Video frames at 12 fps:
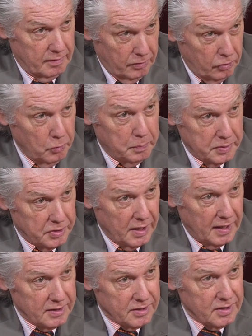that you
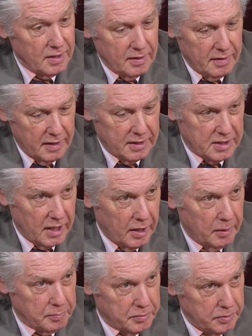possess that has
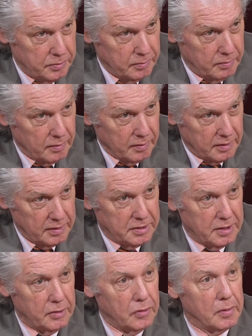helped you
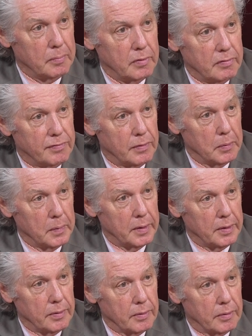continue to move
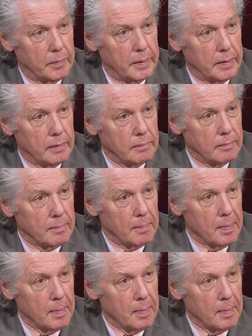forward in your career?